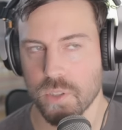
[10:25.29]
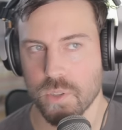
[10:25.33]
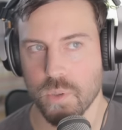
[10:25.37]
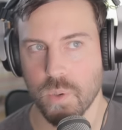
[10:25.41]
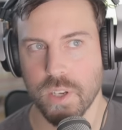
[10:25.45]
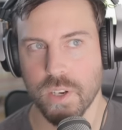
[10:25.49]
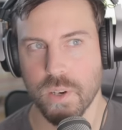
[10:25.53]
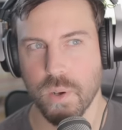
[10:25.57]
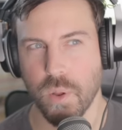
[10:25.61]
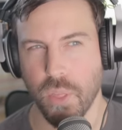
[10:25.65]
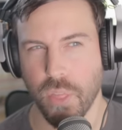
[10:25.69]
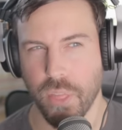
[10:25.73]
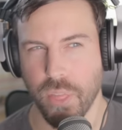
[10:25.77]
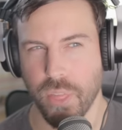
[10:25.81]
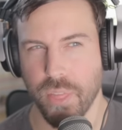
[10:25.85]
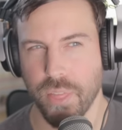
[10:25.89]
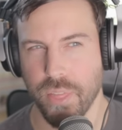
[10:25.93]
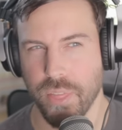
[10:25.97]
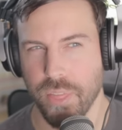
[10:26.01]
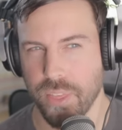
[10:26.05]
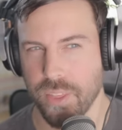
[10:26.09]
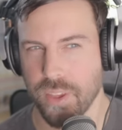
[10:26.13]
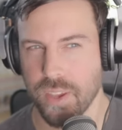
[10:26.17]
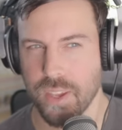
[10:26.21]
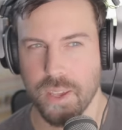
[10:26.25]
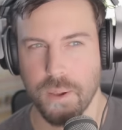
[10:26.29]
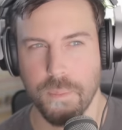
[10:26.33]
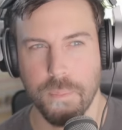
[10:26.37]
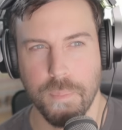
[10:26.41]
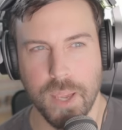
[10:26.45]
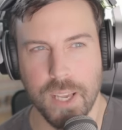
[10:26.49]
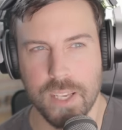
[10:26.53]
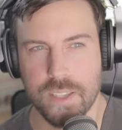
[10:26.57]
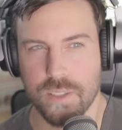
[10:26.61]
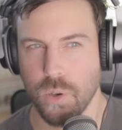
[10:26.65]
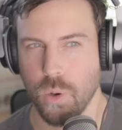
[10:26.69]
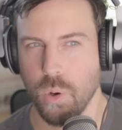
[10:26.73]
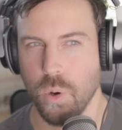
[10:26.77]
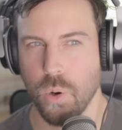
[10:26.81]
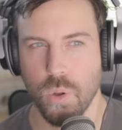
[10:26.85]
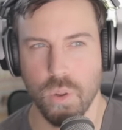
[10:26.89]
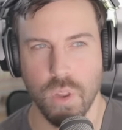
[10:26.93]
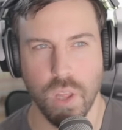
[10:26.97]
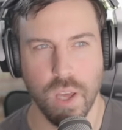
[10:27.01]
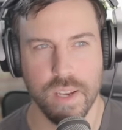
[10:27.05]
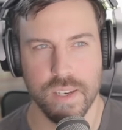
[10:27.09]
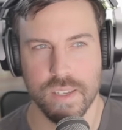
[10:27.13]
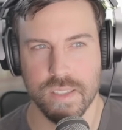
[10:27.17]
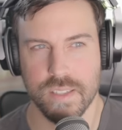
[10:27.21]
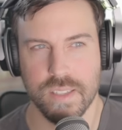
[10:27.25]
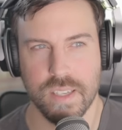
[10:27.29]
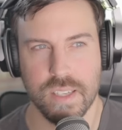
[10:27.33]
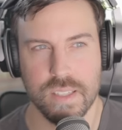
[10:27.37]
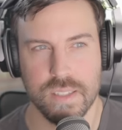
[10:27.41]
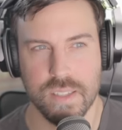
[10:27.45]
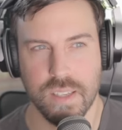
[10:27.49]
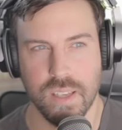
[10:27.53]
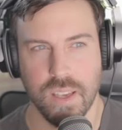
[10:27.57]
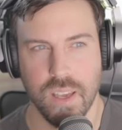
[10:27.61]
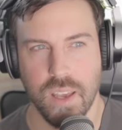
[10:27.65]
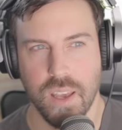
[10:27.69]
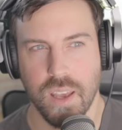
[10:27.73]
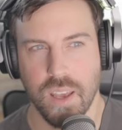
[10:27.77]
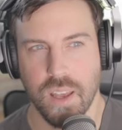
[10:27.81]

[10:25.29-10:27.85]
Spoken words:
So I don't think it makes a whole lot of sense